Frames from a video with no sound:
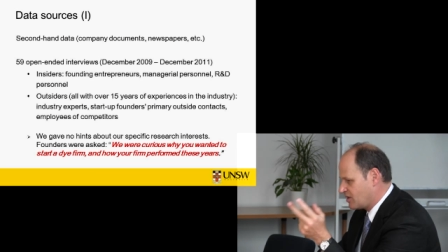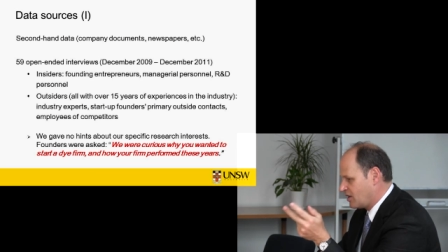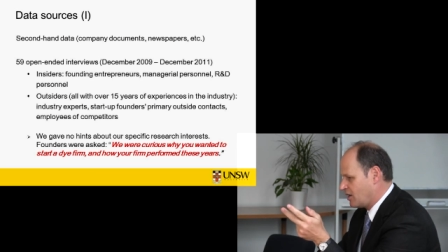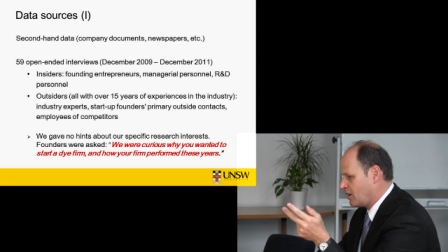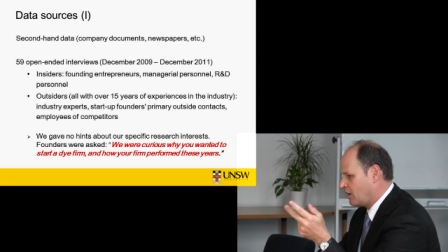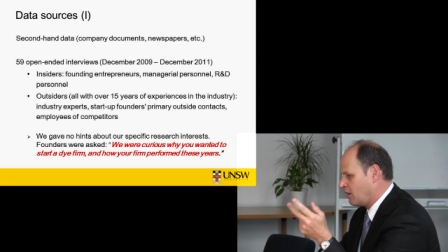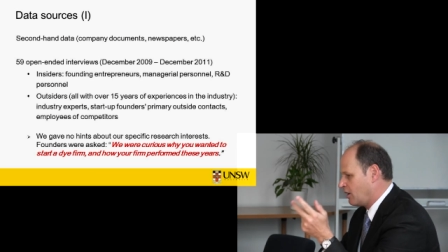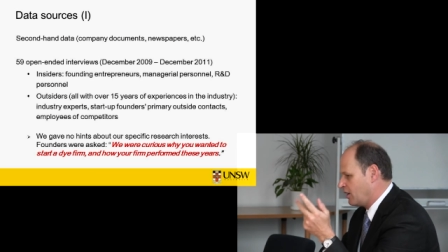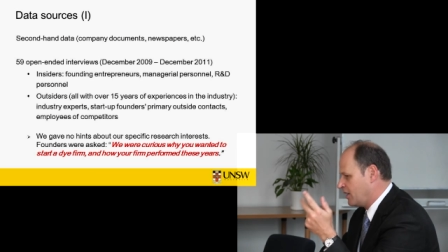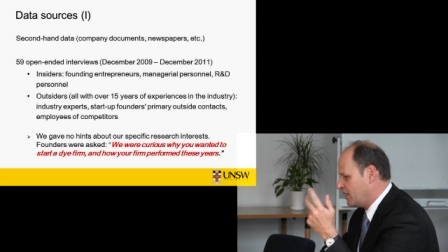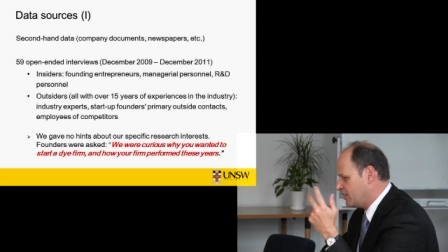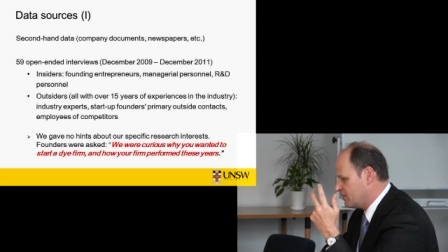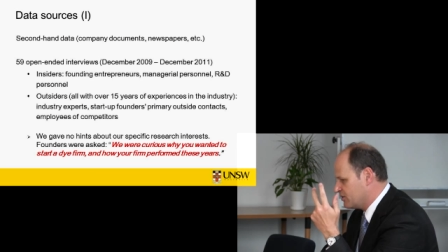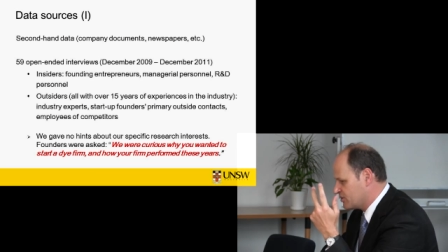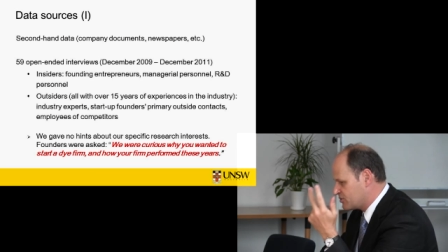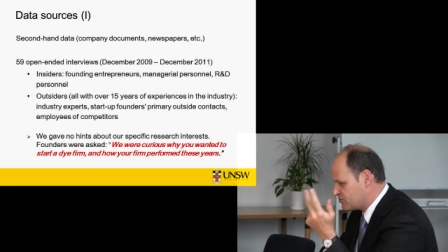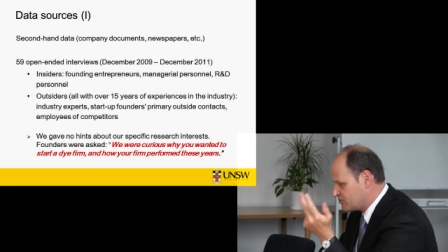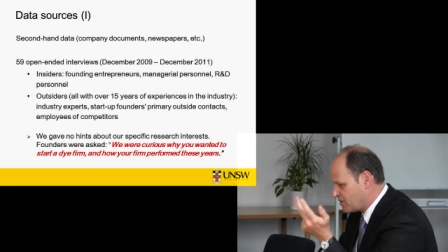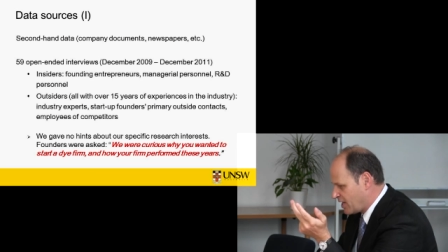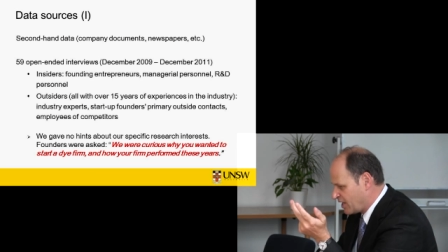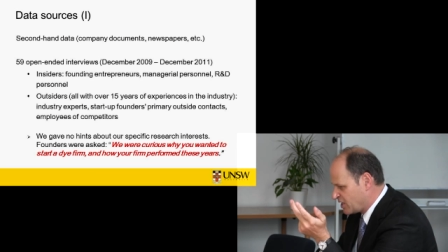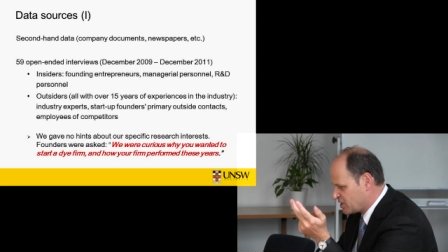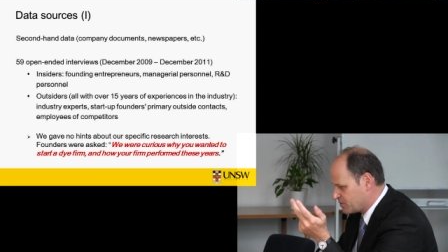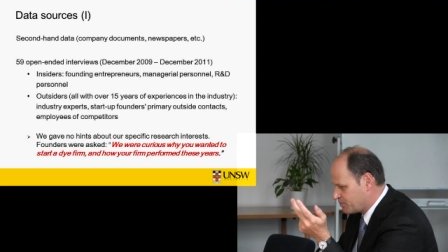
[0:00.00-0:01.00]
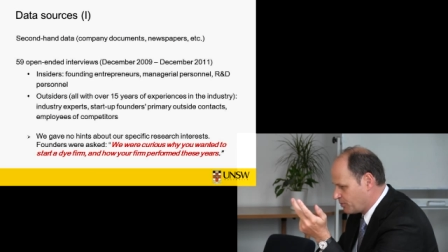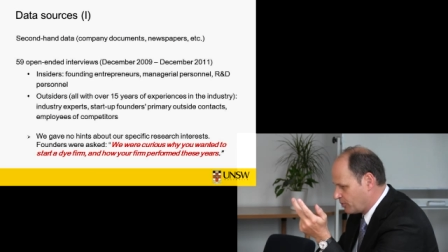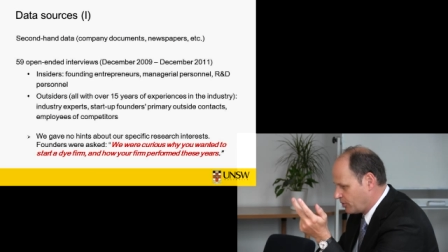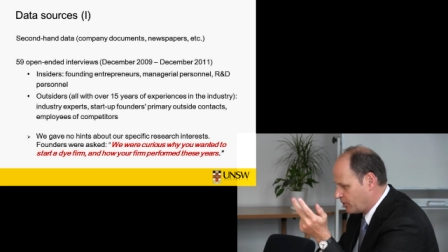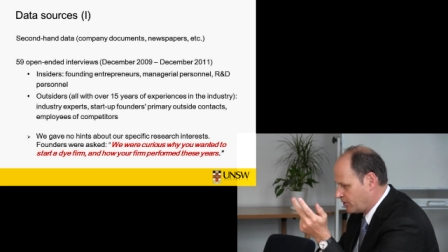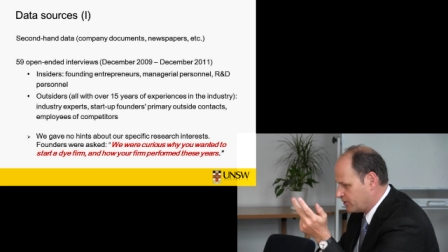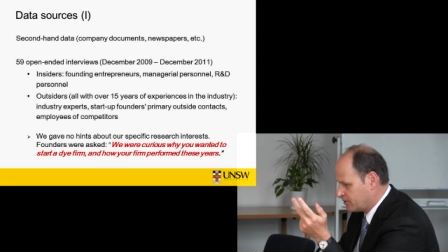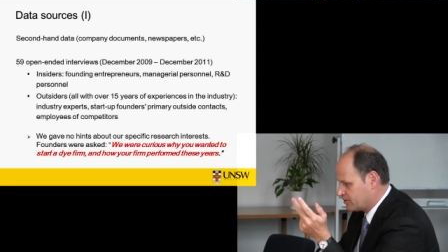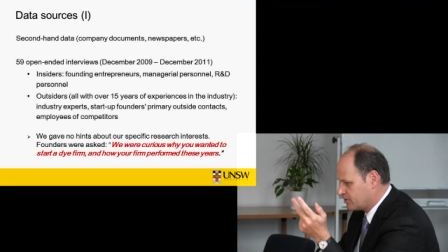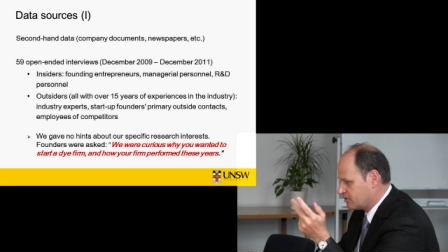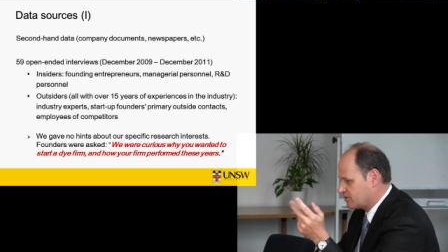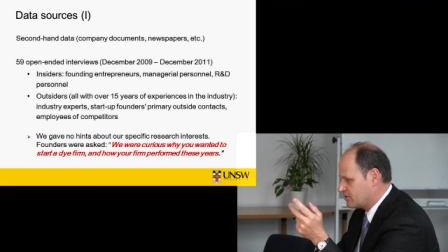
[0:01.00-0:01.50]
They are industry
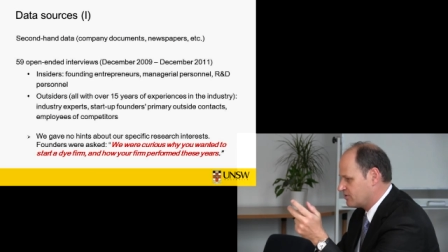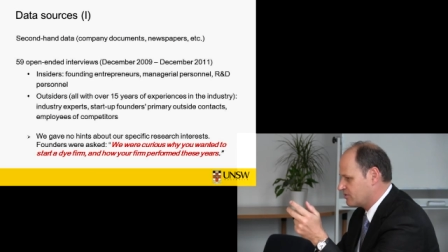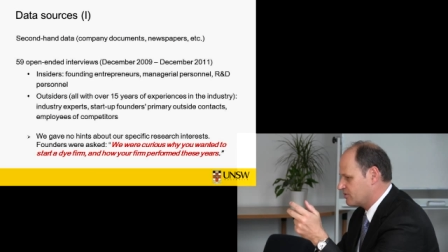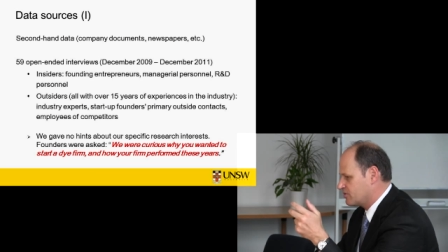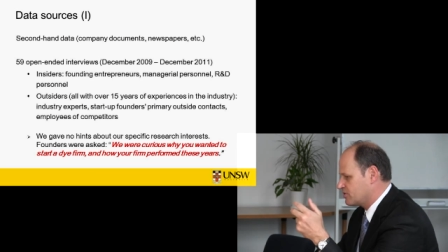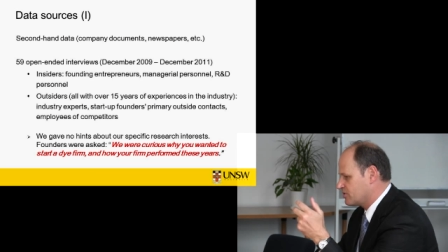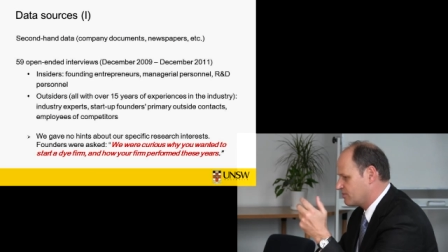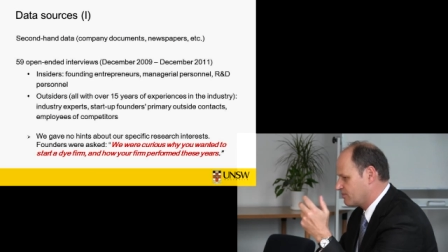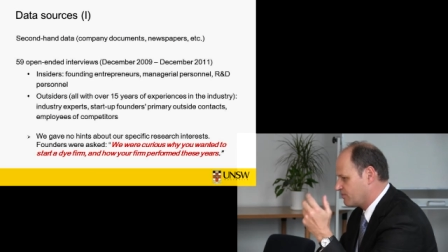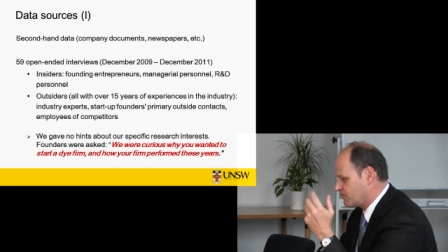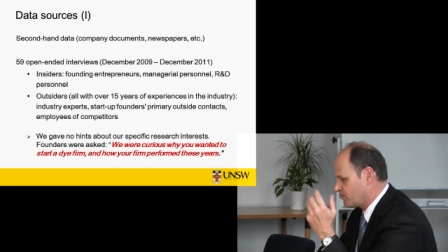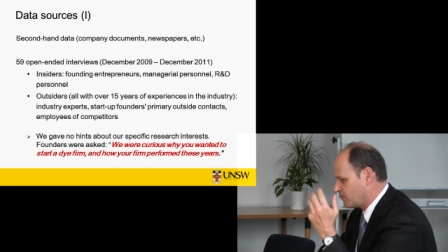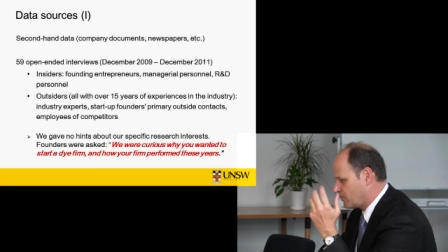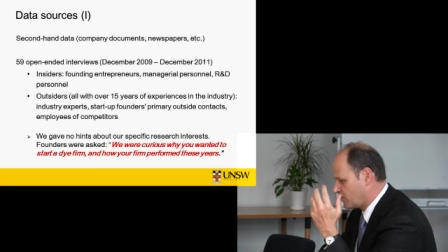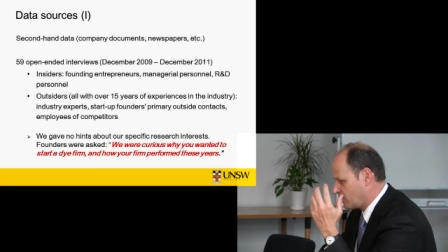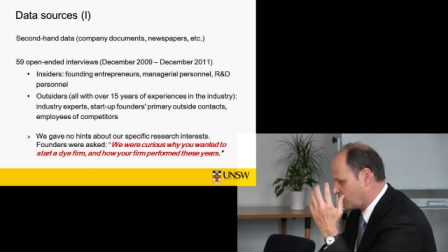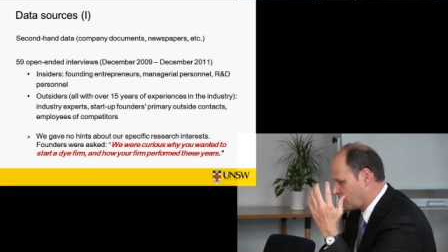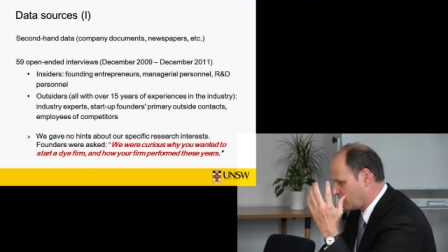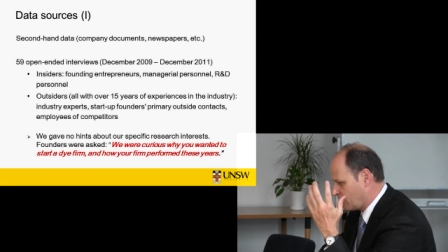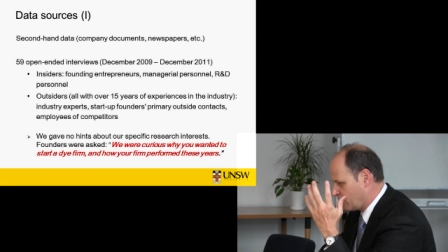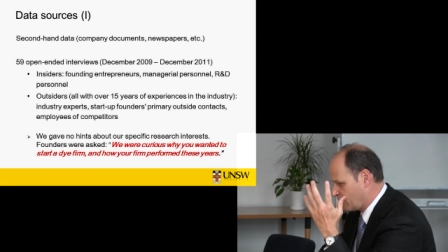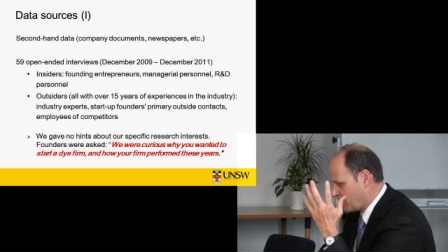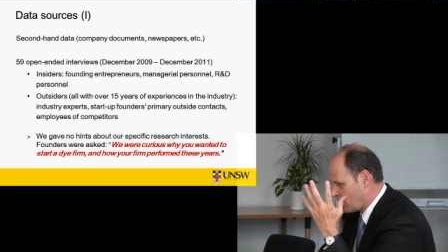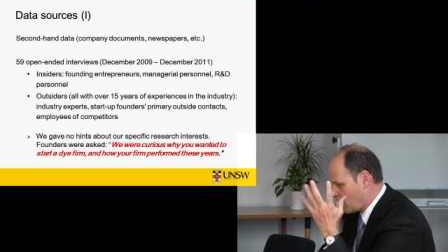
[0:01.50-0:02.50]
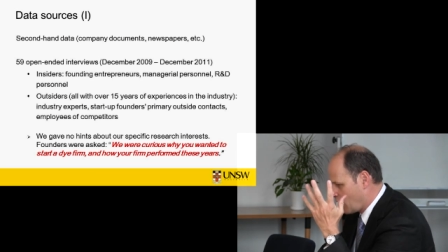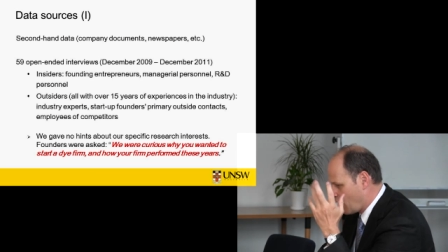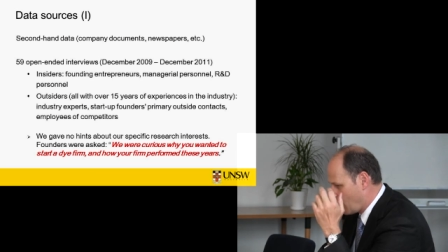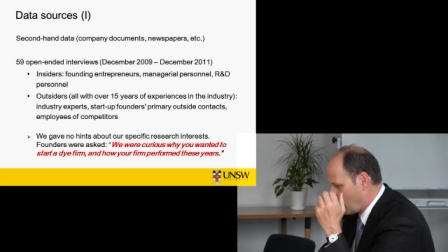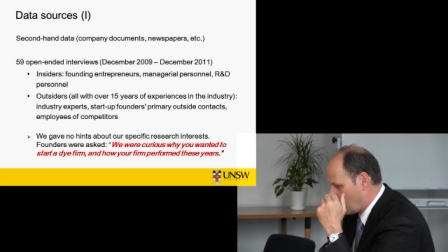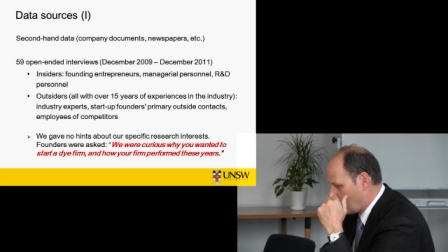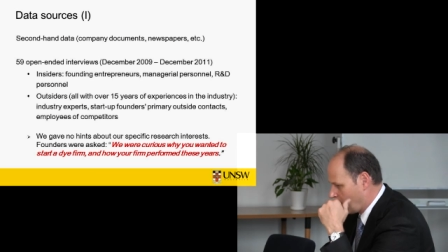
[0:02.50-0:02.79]
experts, there